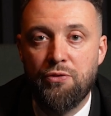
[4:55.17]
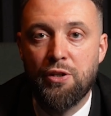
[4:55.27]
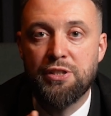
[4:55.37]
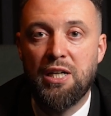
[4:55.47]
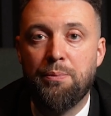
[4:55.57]

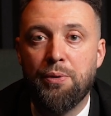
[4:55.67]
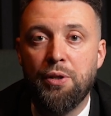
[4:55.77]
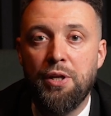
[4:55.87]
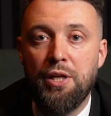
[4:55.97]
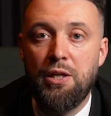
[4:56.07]
For
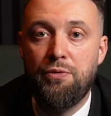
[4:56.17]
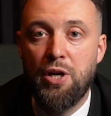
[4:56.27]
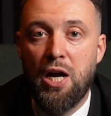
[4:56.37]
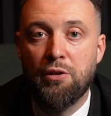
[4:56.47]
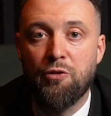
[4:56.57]
example, if
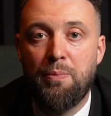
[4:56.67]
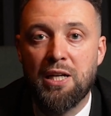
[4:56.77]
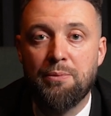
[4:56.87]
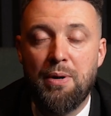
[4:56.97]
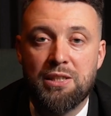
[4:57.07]
your
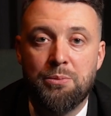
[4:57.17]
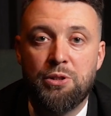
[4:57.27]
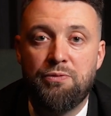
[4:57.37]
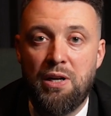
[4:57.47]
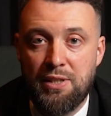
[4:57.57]
out-of-pocket maximum
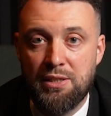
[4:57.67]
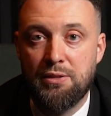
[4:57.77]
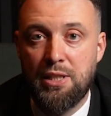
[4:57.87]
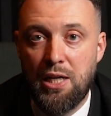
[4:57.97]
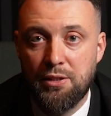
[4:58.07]
is
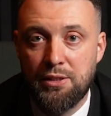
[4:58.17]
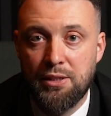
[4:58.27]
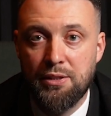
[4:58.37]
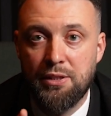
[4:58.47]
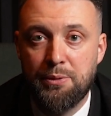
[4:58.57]
$5,000,
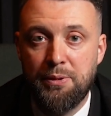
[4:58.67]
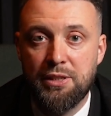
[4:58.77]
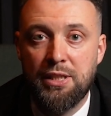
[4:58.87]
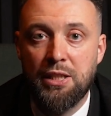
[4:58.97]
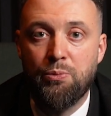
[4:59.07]
this
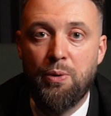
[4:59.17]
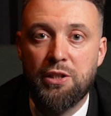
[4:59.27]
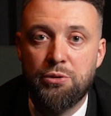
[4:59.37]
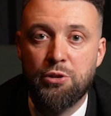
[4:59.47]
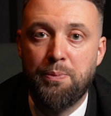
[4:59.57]
means that
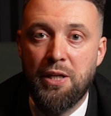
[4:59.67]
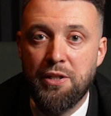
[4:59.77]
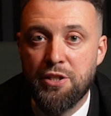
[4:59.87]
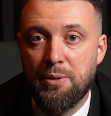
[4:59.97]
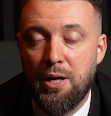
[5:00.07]
once you
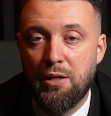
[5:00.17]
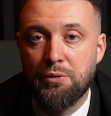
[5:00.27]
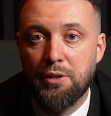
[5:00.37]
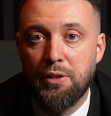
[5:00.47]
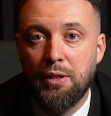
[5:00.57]
spend this
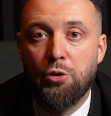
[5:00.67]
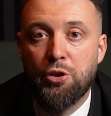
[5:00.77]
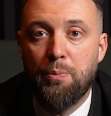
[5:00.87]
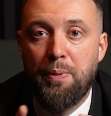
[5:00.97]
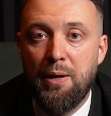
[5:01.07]
amount on
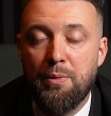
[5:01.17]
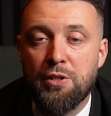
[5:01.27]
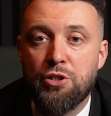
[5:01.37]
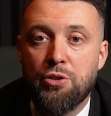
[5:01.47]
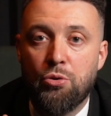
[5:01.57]

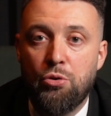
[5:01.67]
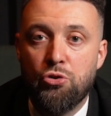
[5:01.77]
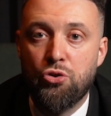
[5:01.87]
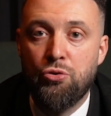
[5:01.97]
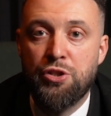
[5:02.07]
copayments,
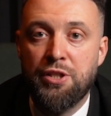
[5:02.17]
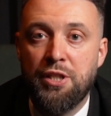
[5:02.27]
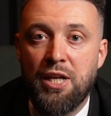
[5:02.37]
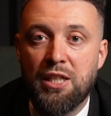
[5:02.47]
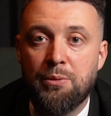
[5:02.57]
coinsurance and
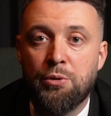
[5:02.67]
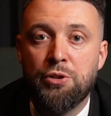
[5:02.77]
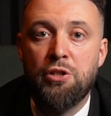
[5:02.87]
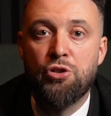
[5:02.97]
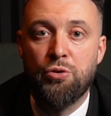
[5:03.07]
deductible,
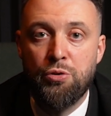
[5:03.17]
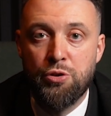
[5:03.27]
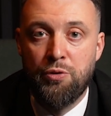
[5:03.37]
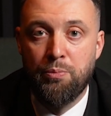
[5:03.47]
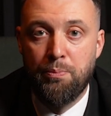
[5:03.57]
the
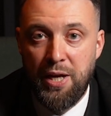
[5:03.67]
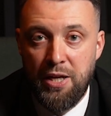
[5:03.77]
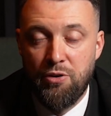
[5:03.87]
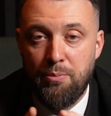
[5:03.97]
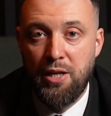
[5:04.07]
insurance will
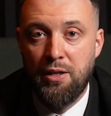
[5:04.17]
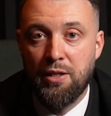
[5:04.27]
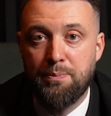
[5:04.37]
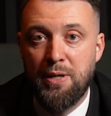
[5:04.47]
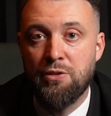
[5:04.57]
pay remaining
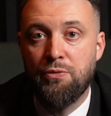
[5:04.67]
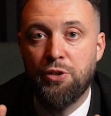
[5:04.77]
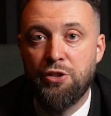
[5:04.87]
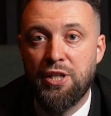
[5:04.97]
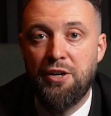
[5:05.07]
expense for
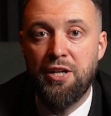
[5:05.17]
the entire